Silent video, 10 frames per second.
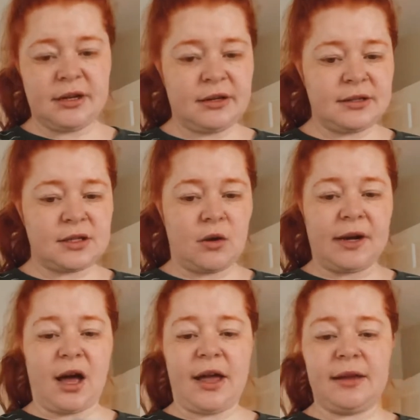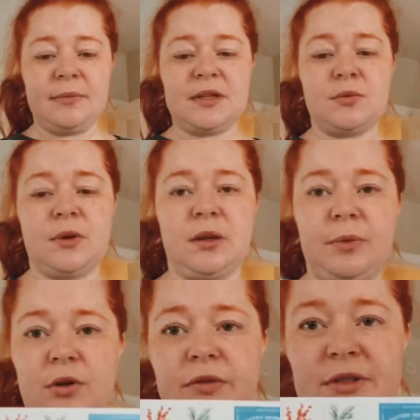So I got him these really
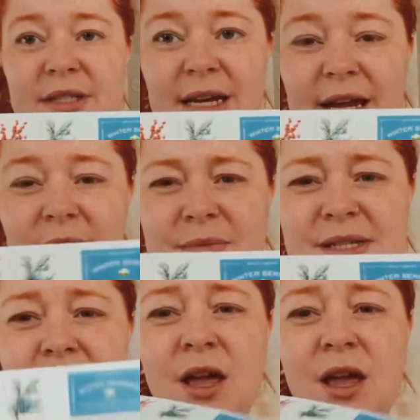beautiful stamps.